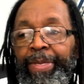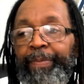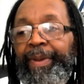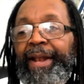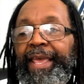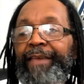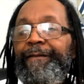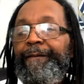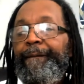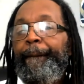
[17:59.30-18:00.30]

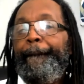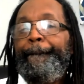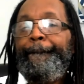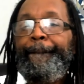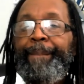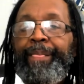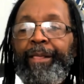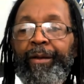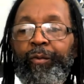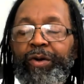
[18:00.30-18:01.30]
Belief.
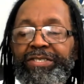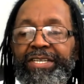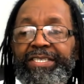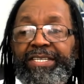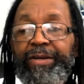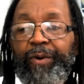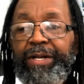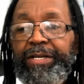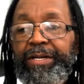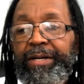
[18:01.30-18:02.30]
What's the, what
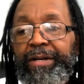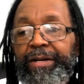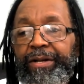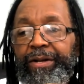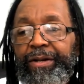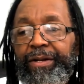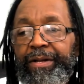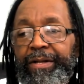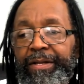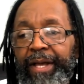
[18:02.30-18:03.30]

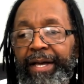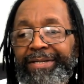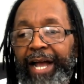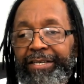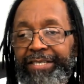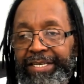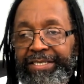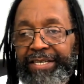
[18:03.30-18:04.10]
does our teacher